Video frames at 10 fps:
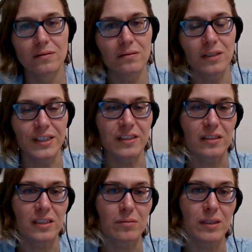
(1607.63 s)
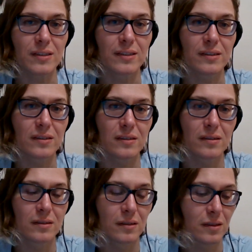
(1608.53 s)
relationship like this.
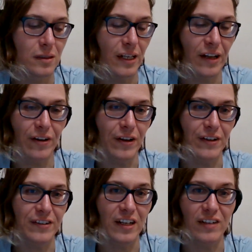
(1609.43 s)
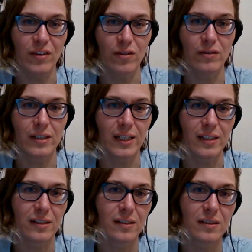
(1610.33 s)
And it's not even over yet.